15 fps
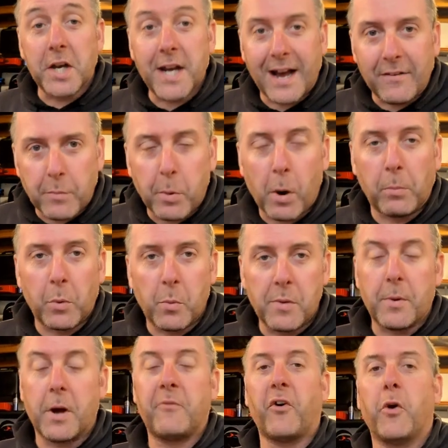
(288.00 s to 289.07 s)
I didn't have a
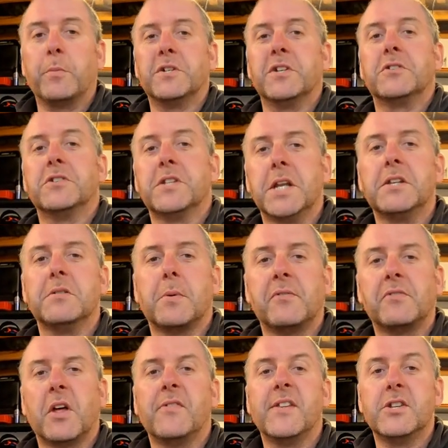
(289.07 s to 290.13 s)
problem with my throttle position sensor,
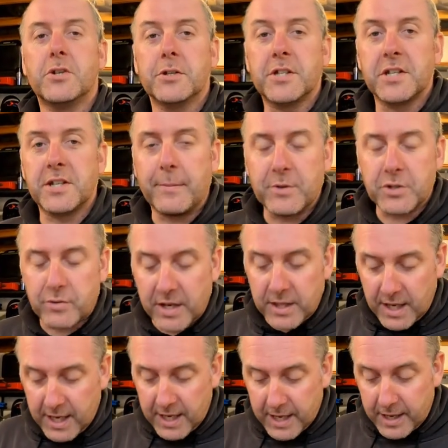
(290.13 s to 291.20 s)
but I've done this just to
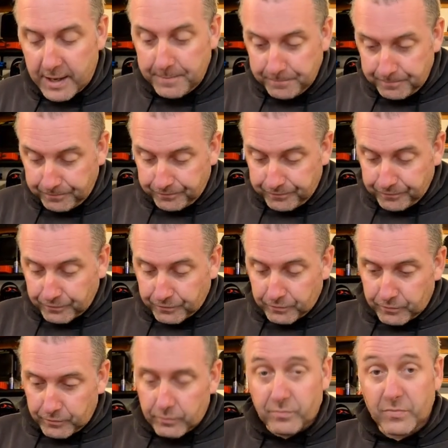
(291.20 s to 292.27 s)
demonstrate
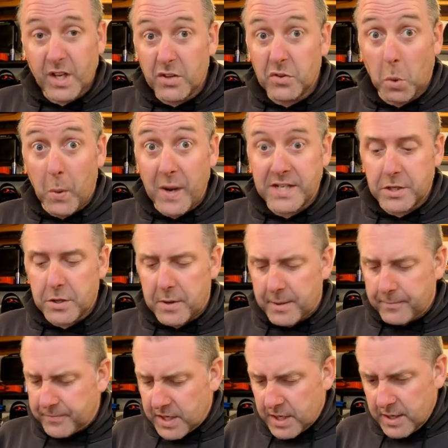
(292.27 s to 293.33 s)
the way to do
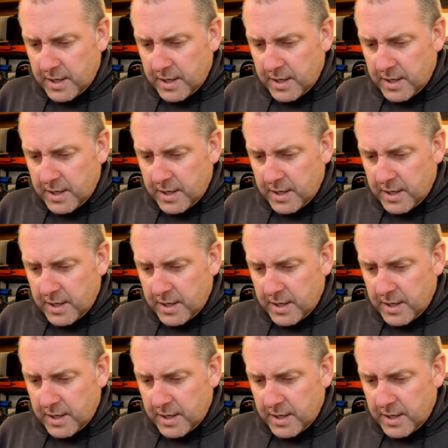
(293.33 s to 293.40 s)
it.